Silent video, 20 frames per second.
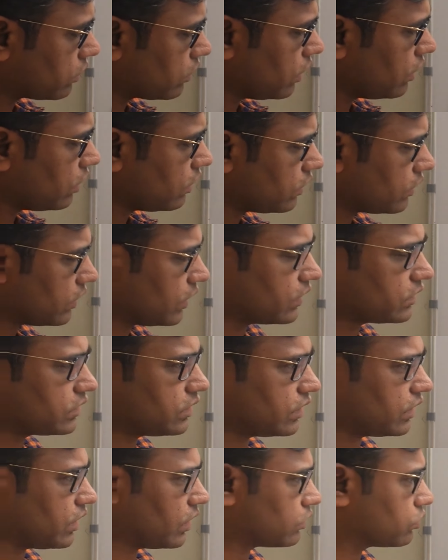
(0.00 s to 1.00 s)
the test
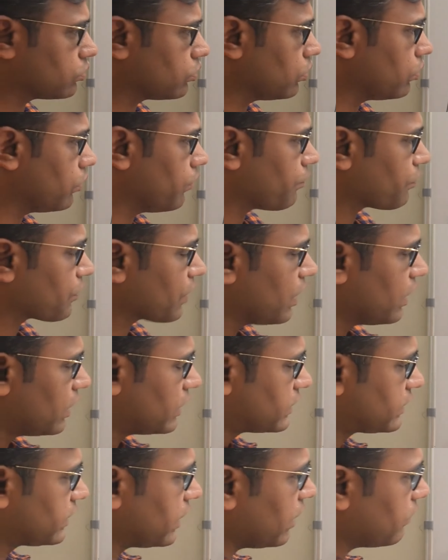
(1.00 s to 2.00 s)
data. So
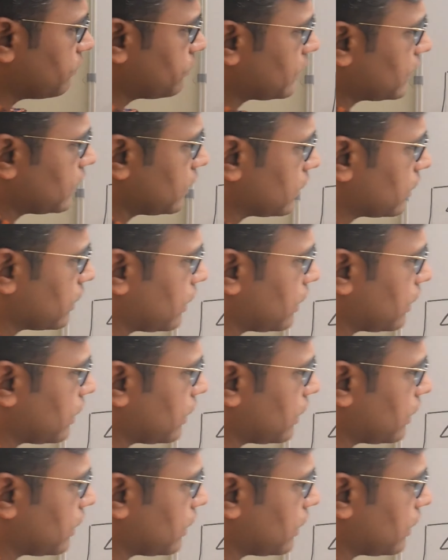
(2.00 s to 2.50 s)
same thing